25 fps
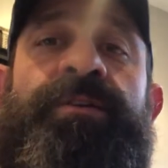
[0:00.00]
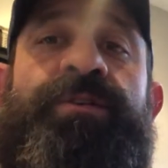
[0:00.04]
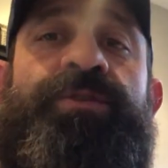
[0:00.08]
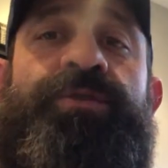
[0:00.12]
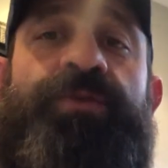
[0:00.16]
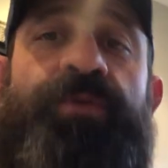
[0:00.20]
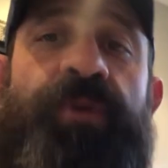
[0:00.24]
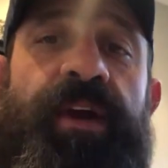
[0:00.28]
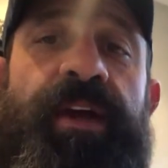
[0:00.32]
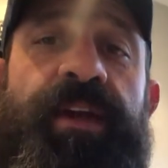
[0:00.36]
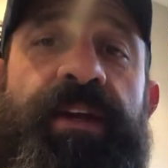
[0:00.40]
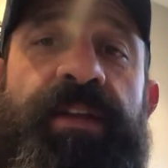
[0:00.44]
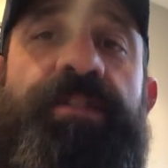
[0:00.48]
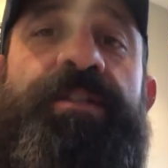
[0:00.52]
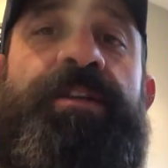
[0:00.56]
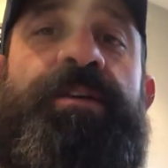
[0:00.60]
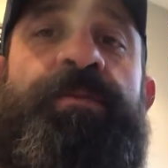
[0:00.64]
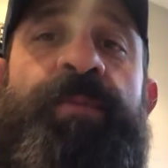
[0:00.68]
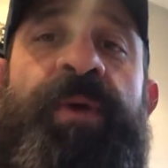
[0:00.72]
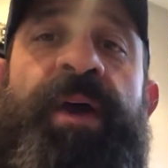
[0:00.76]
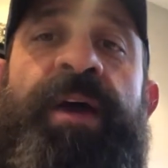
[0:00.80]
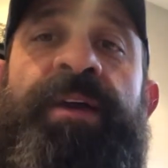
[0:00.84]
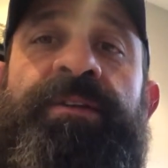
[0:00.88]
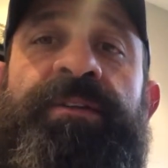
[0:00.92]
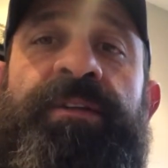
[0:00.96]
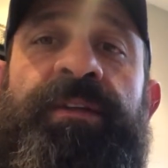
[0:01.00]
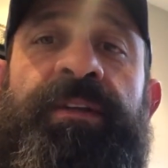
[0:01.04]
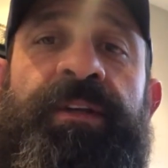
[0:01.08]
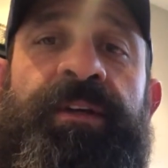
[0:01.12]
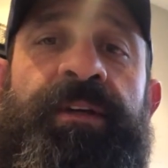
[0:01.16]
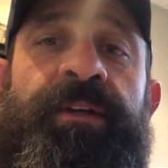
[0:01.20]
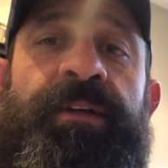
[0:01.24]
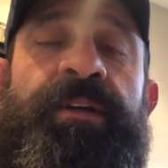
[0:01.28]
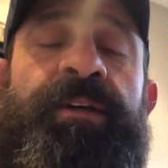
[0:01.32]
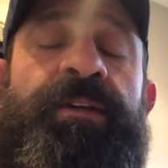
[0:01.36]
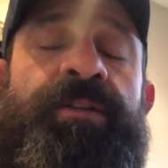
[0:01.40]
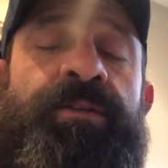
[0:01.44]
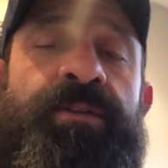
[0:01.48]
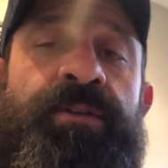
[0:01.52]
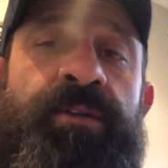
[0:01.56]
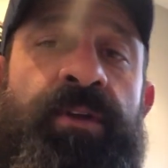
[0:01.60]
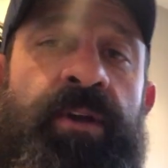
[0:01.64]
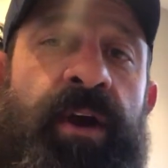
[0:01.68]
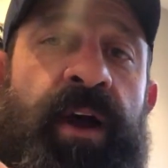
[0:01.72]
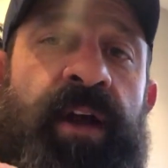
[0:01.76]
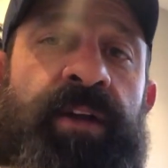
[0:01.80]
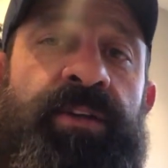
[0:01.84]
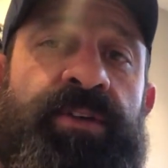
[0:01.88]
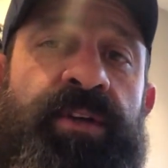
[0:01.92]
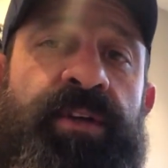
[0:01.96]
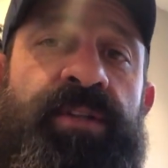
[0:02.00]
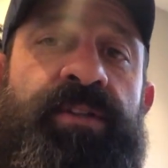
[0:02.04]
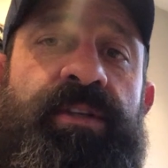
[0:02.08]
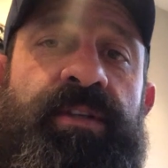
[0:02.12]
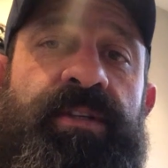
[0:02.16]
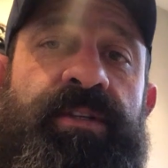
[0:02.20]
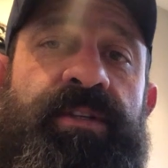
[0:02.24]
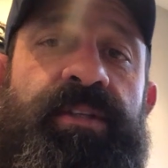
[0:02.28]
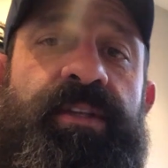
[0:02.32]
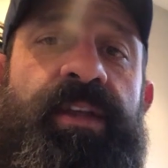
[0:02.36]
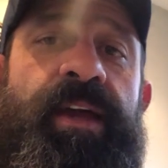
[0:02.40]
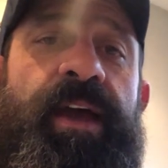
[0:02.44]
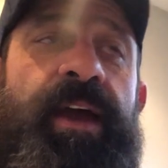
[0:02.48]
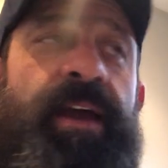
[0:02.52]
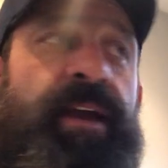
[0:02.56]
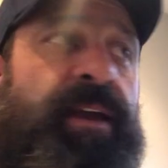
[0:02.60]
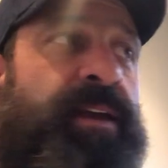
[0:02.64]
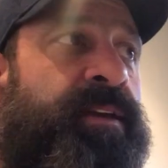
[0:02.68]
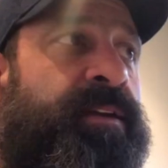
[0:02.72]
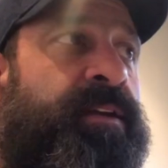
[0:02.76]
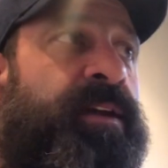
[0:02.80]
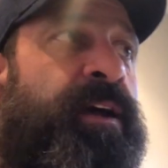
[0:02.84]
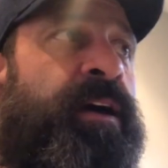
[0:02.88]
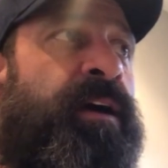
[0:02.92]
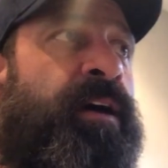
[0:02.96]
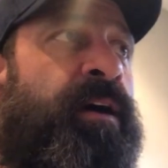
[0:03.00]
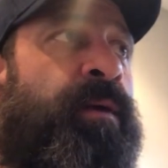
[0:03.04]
drains it mentally. It's not just a stay.